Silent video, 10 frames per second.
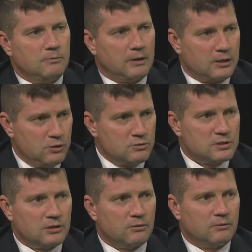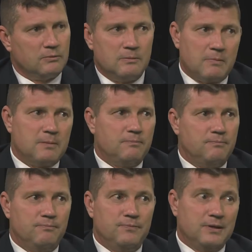Like you said, though,
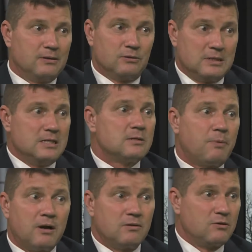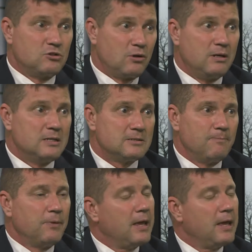these are part of the journeys.